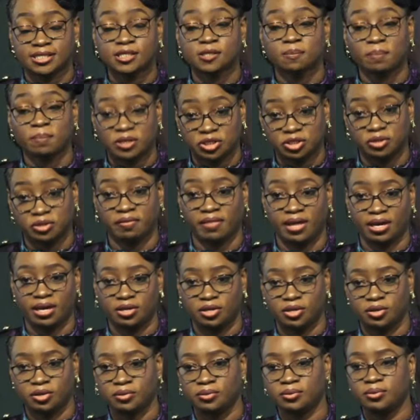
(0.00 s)
special
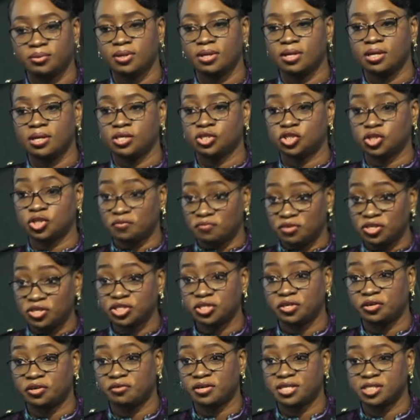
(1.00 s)
thank you to the
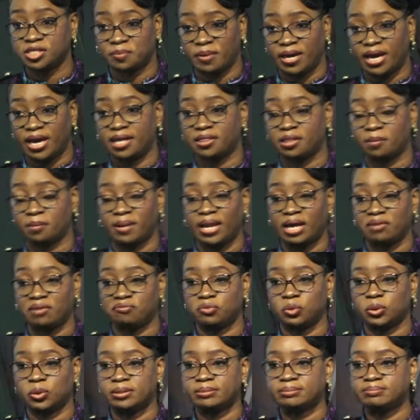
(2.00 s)
visionaries behind the
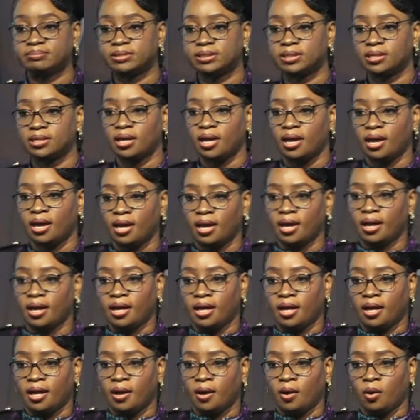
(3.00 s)
platform.
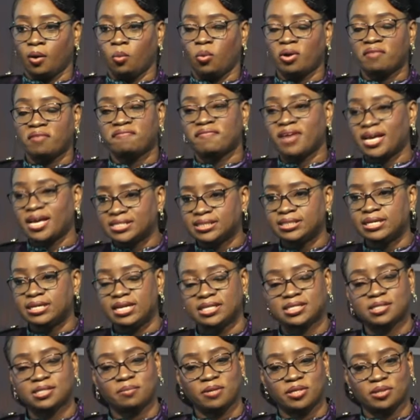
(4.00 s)
What
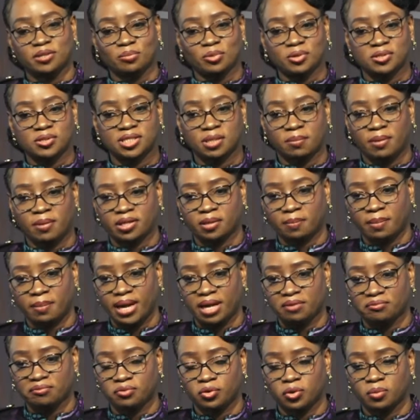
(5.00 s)
fascinates me the most about the
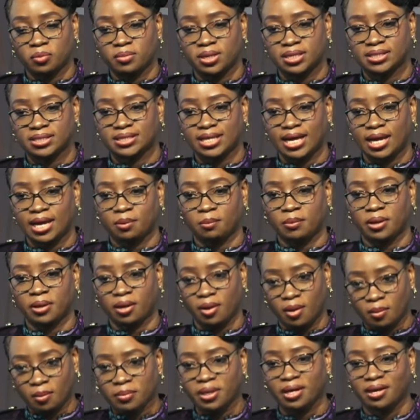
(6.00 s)
platform is that we
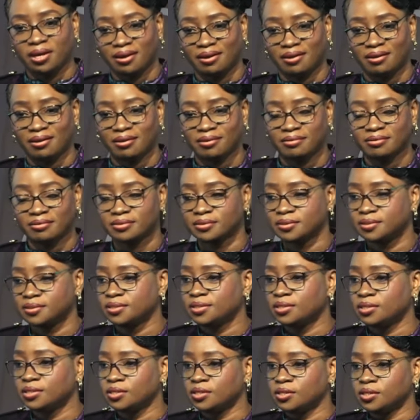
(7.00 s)
come here
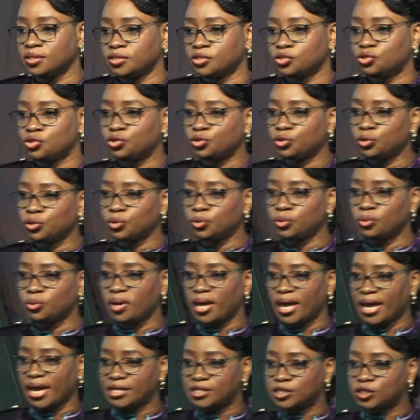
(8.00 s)
to
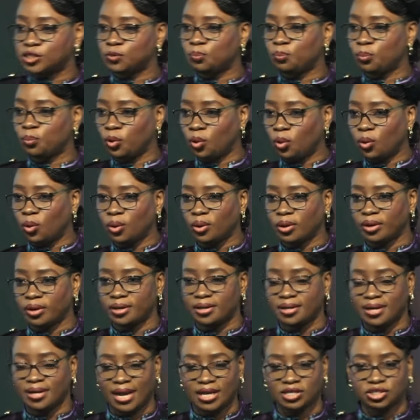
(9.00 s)
explore
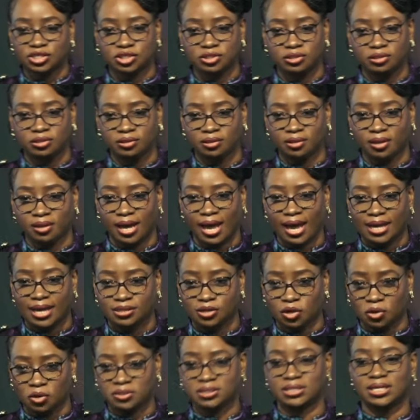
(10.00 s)
national and
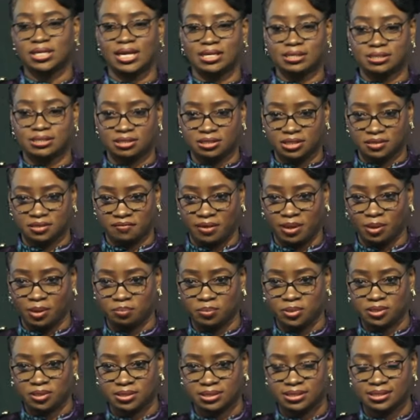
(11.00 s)
continental
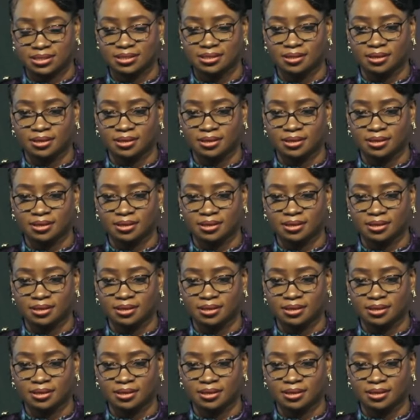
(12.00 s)
development,